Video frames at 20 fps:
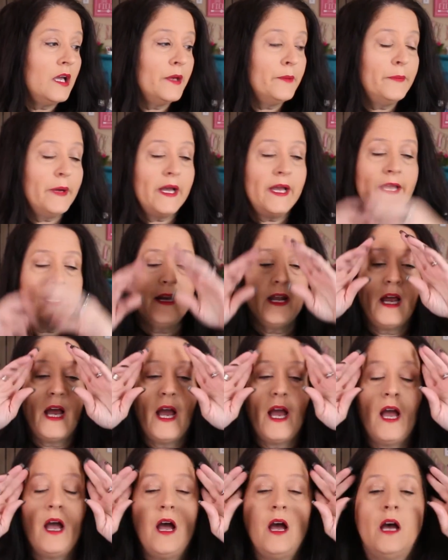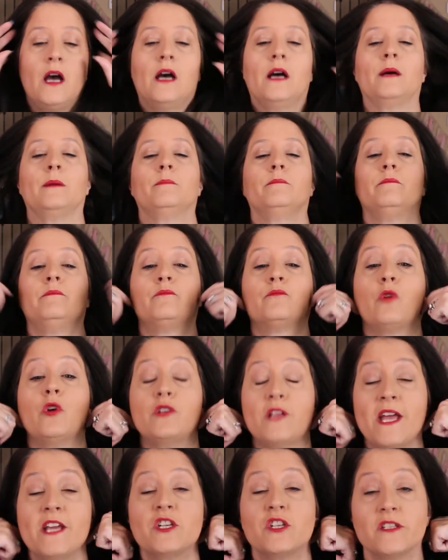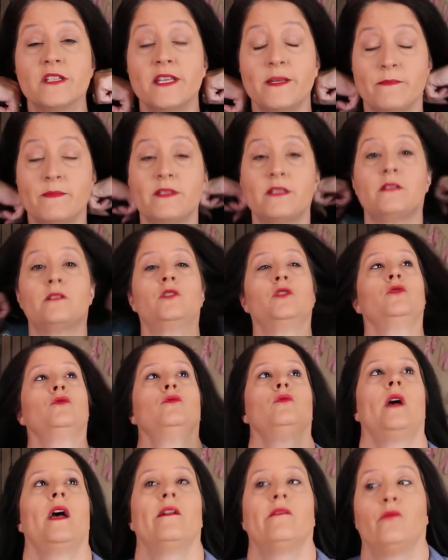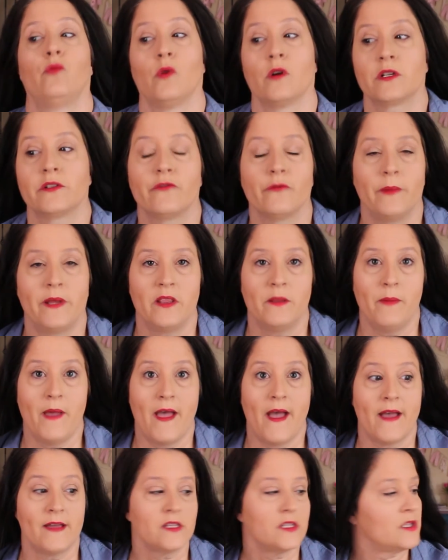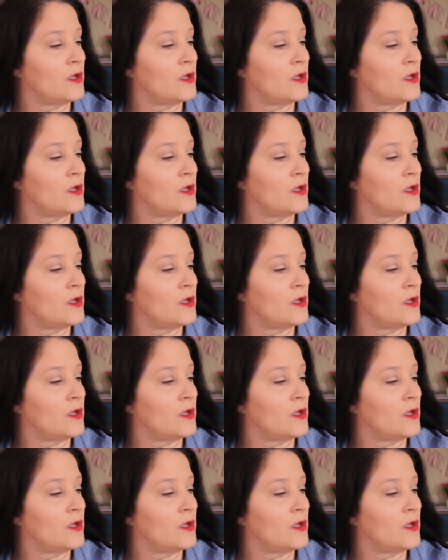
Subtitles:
But rotation seems to have worked for me in the past.